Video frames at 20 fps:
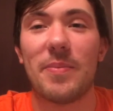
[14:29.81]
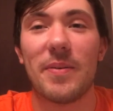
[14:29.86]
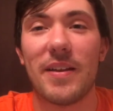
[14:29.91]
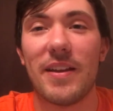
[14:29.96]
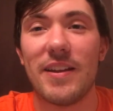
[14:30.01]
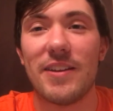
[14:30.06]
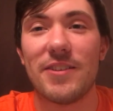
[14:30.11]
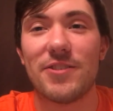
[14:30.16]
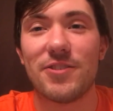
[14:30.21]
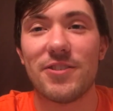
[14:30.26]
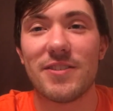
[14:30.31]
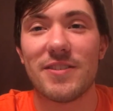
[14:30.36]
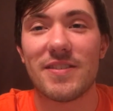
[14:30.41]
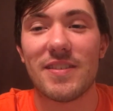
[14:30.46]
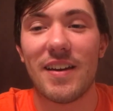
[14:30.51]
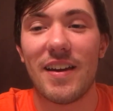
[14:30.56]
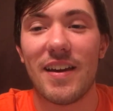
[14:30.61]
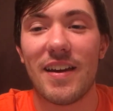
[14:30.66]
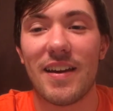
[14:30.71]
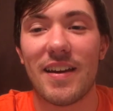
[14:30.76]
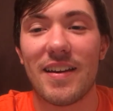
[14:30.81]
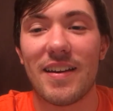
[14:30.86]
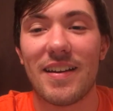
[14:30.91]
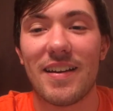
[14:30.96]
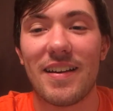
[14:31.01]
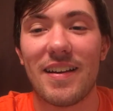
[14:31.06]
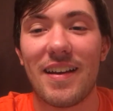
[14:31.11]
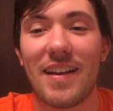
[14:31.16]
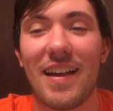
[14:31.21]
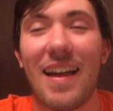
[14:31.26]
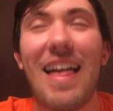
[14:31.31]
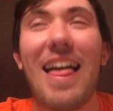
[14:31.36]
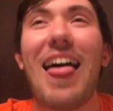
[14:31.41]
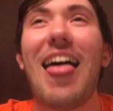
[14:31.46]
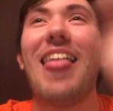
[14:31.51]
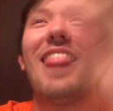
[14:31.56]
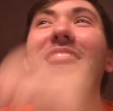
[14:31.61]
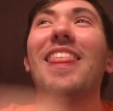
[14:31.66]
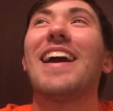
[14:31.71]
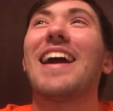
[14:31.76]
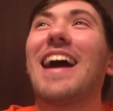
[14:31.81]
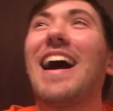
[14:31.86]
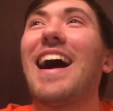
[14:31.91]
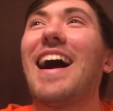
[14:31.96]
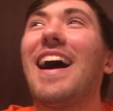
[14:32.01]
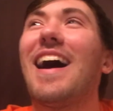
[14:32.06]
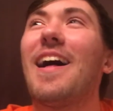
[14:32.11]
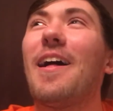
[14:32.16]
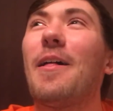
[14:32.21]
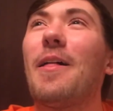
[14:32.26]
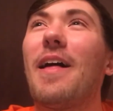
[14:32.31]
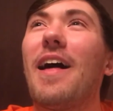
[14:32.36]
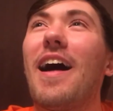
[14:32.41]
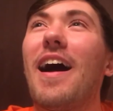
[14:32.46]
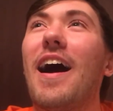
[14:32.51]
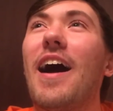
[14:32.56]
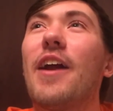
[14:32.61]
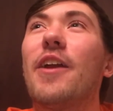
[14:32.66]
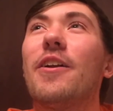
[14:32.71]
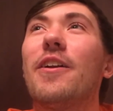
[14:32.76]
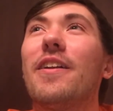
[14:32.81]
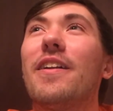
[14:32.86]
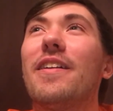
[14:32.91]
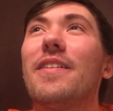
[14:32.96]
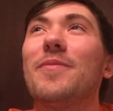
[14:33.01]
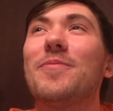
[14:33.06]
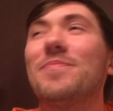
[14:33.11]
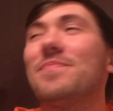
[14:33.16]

but it's just like, like, I don't,